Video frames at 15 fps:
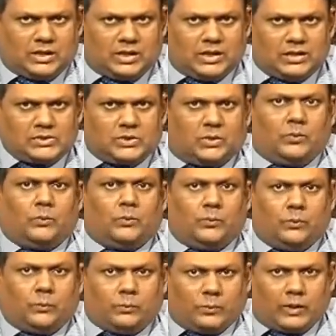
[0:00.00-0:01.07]
So
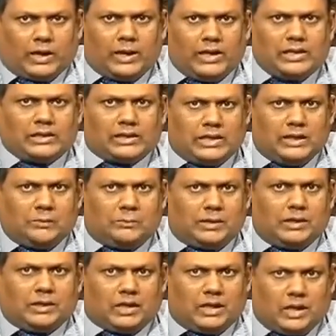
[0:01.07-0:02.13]
while
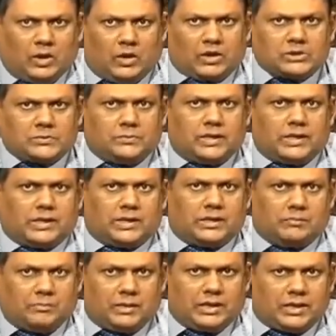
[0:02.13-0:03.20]
keeping a
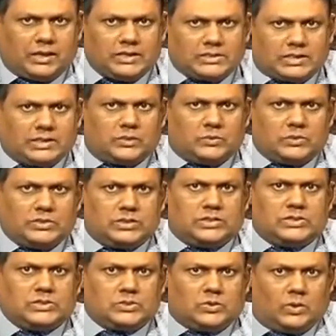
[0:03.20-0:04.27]
loss-making big
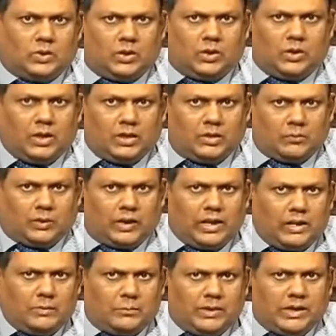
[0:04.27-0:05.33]
institutions, or
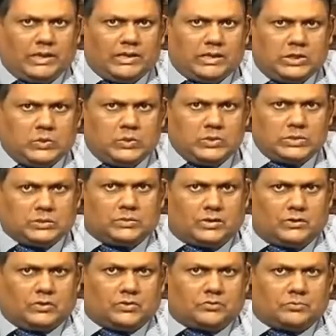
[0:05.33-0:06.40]
while paying huge
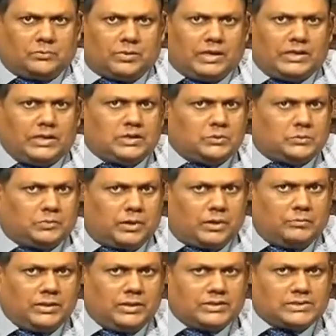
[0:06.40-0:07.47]
amount of money to
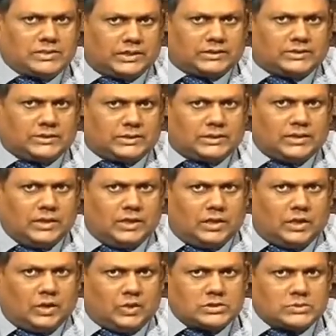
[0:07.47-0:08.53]
public sector
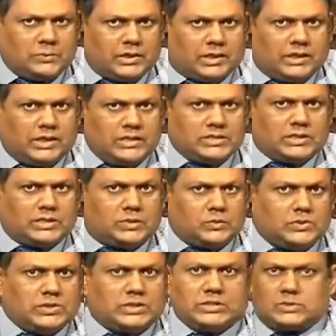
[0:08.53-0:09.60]
loss-making
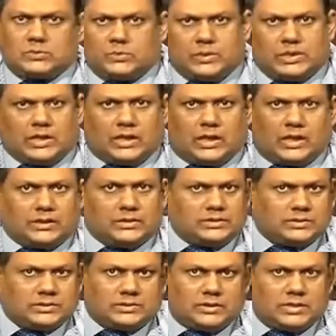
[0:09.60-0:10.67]
institutions, we can't
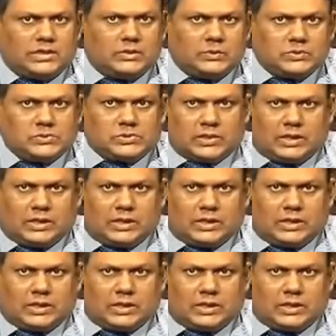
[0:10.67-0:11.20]
reduce